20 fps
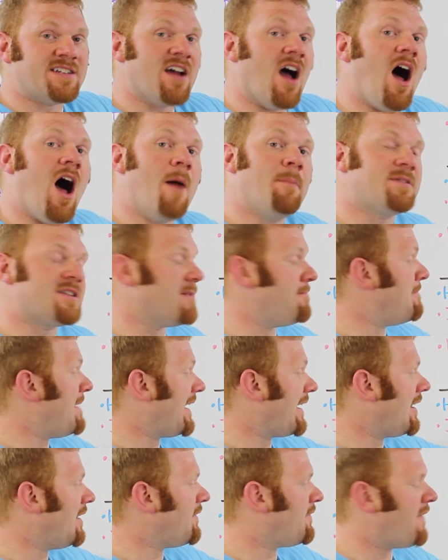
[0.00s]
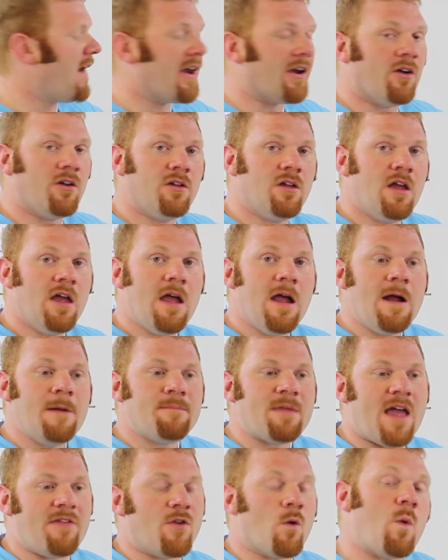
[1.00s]
top to middle of funnel.
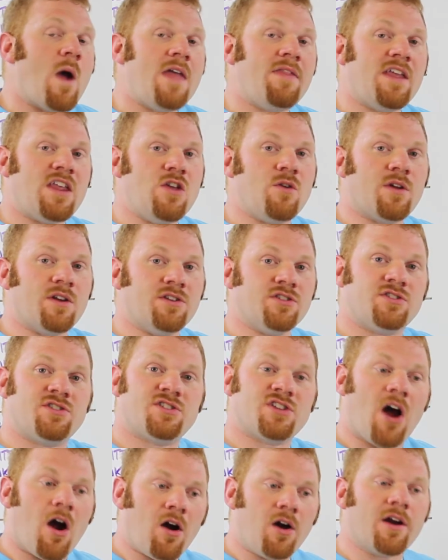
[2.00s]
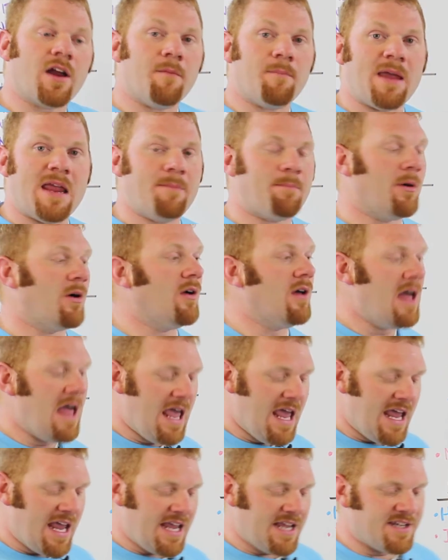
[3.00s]
And the way that you can target people
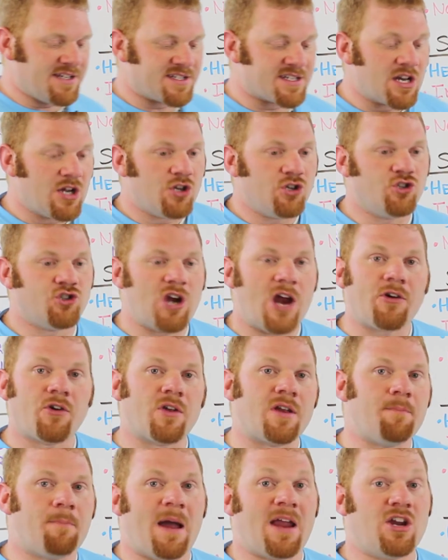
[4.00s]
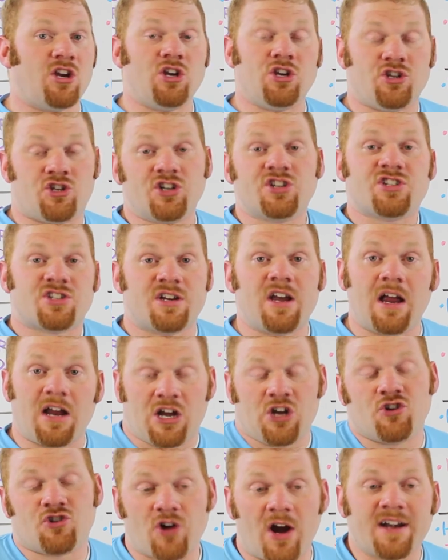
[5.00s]
is generally by
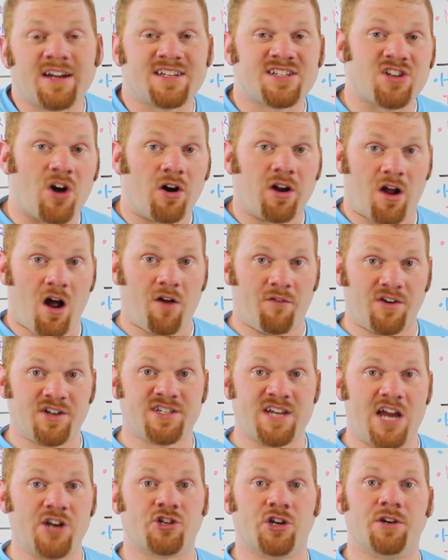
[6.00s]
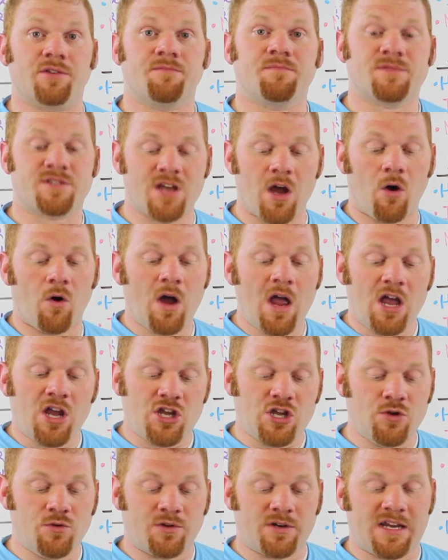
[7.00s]
you're trying to start a conversation. So
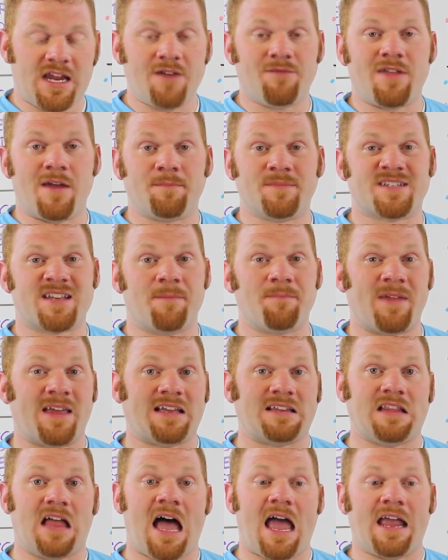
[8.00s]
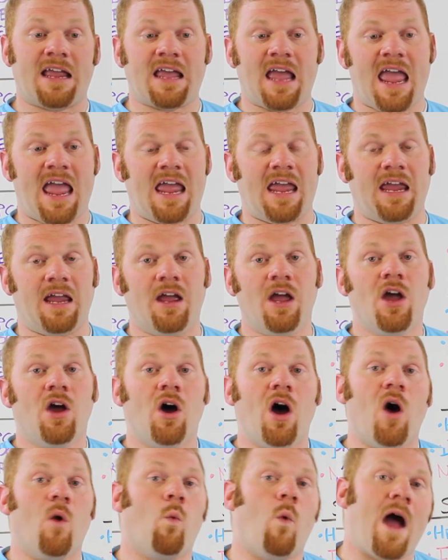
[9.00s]
you give them something like a
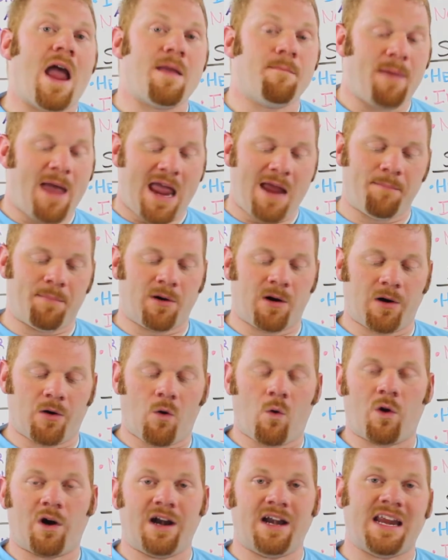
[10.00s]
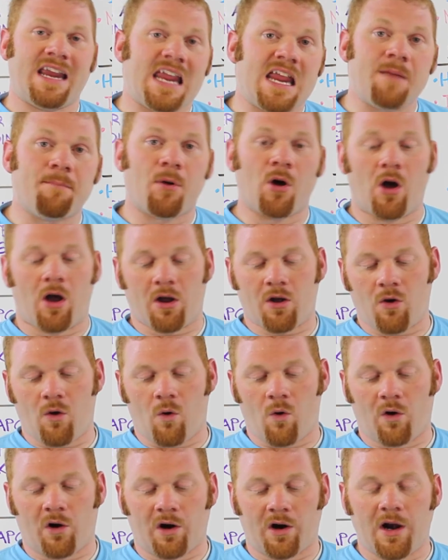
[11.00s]
white paper or an ebook
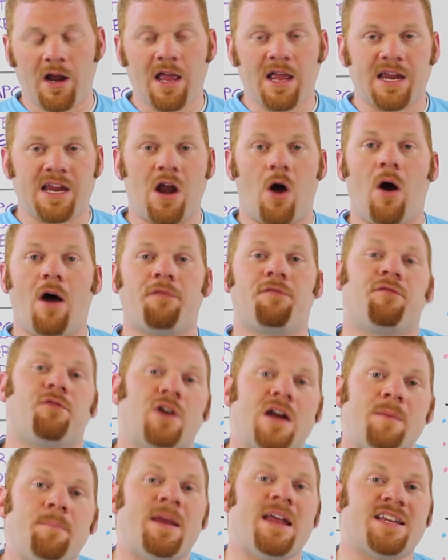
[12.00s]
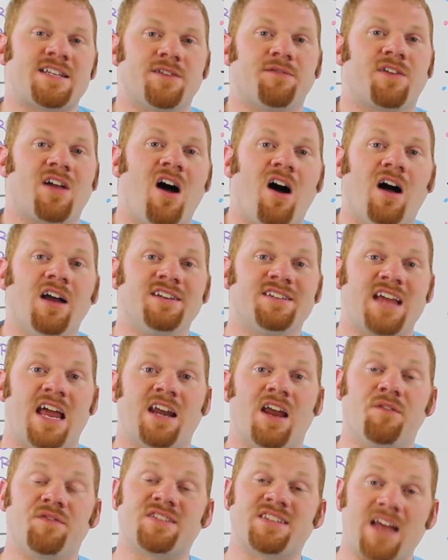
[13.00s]
or a free piece of content
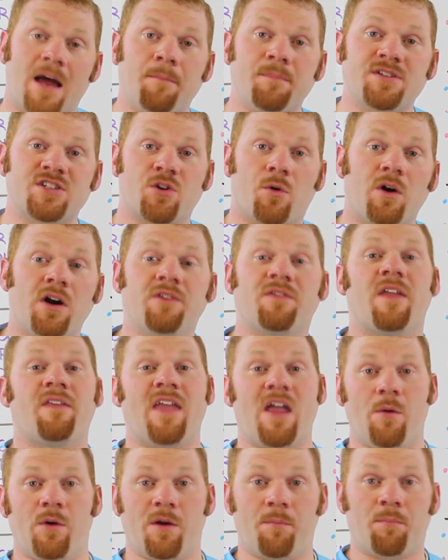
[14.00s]
of some sort that they would